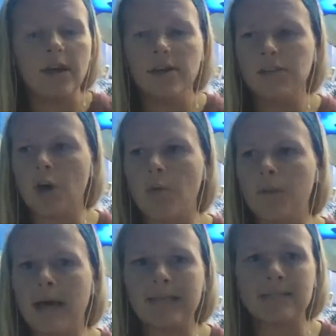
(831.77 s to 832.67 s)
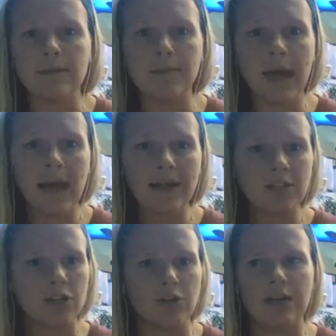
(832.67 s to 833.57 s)
So plastic bags
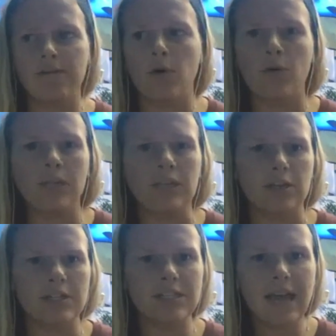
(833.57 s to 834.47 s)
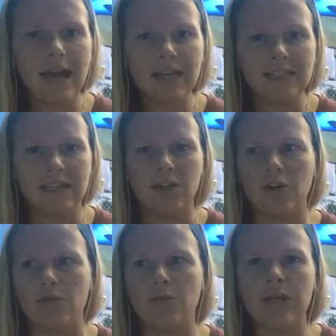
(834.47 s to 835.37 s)
are great for holding your snacks and
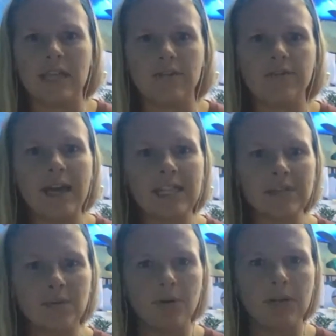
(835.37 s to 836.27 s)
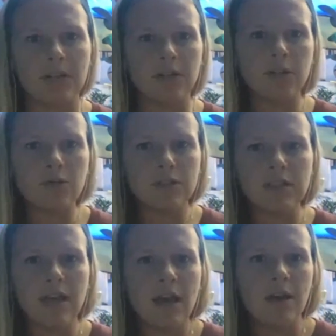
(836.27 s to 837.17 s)
they're really flexible and loose.